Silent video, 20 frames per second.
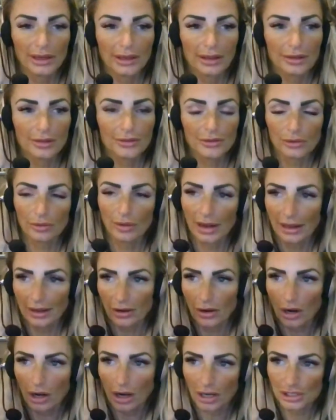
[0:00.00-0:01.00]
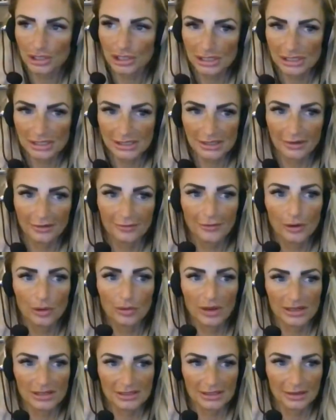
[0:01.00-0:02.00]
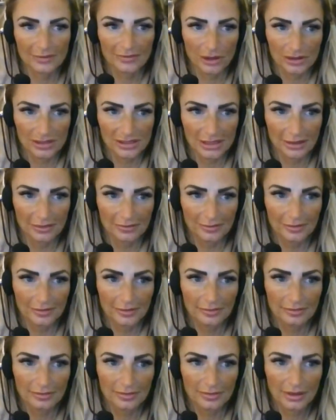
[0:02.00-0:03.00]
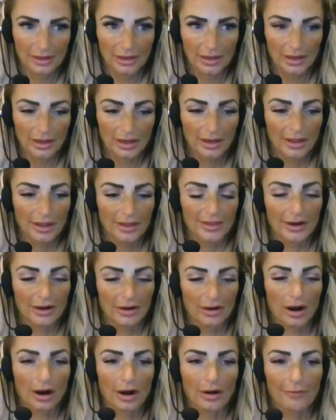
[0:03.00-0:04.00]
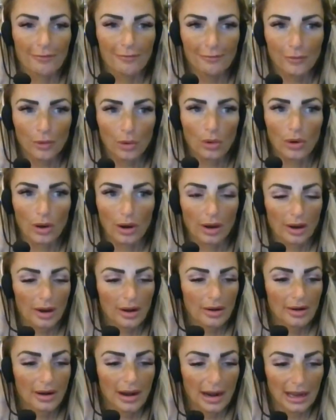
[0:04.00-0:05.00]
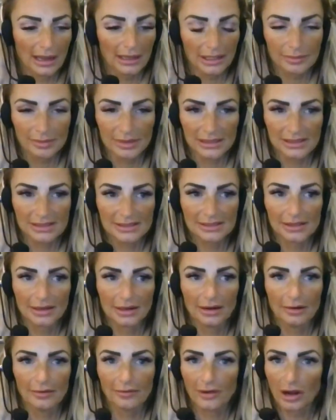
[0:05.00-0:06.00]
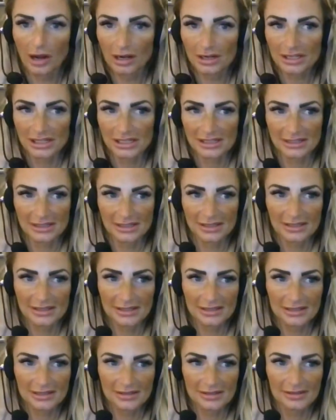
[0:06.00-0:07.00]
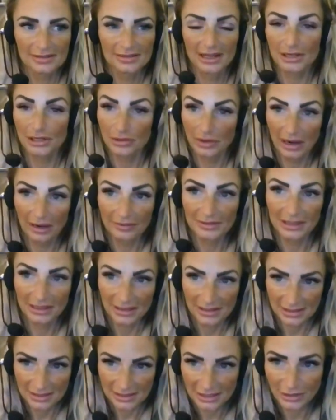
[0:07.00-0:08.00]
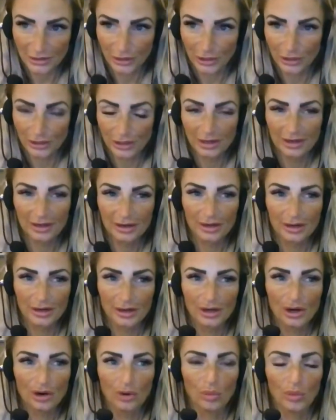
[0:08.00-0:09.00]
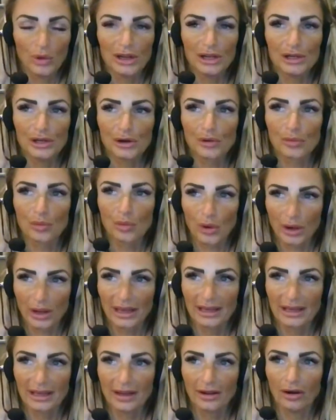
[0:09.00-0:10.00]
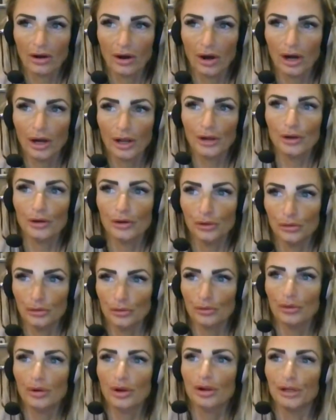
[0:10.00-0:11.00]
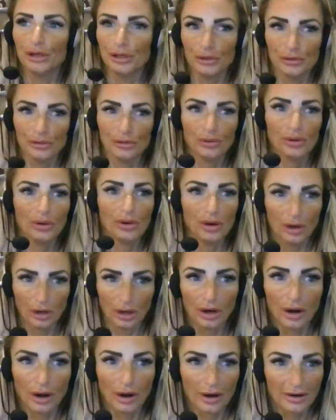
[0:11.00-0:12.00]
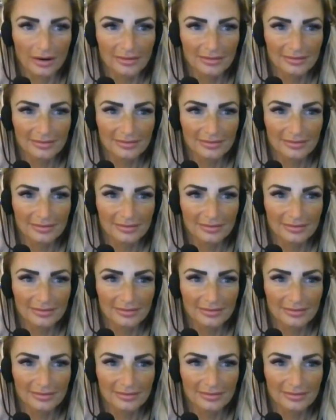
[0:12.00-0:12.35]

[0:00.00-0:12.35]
you're looking through a conscious focus of yourself. There are four elements of consciousness that you have to consider when you're working on who you are,